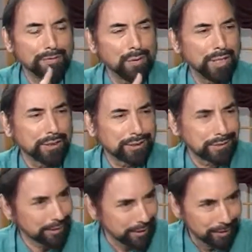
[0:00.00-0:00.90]

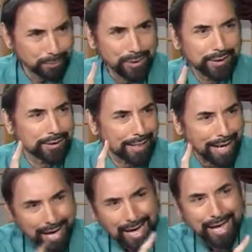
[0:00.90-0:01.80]
voice, and the word is
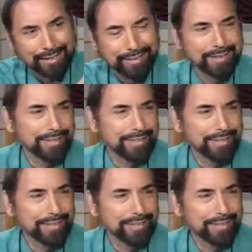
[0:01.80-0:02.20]
ahad.